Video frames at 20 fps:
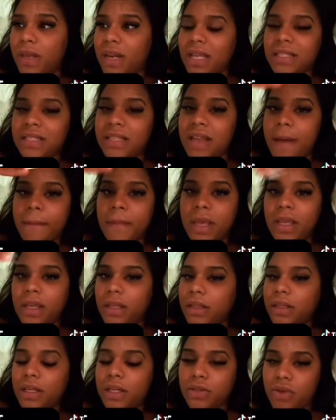That's not
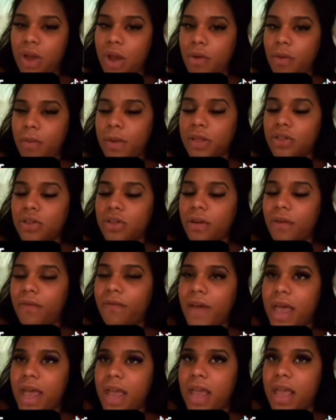making things right with me. So the
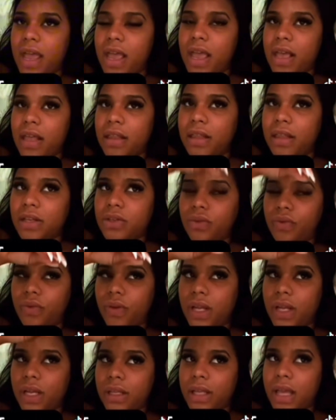fact that you
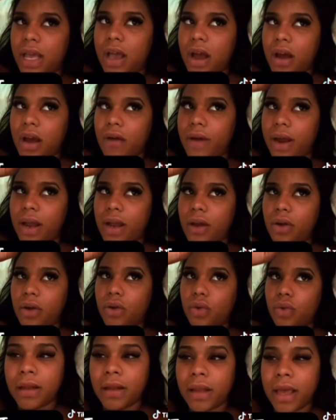feel like that, all right,
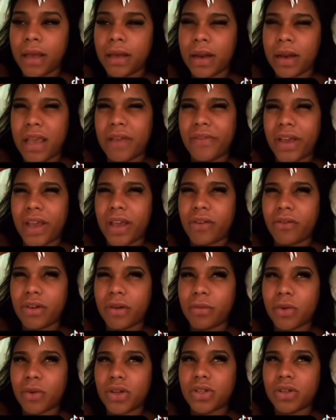cool. Like, not even angry,
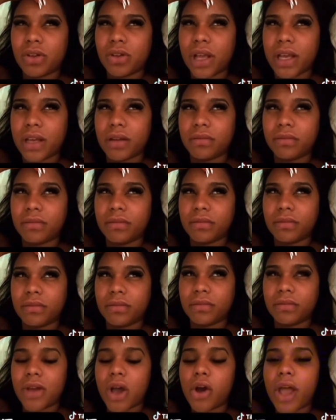more so like,
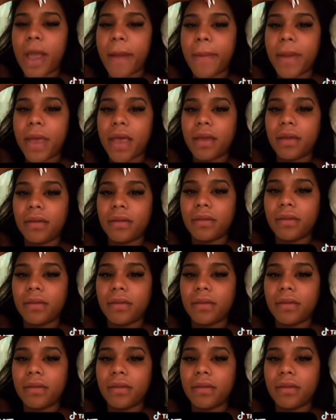okay, bet.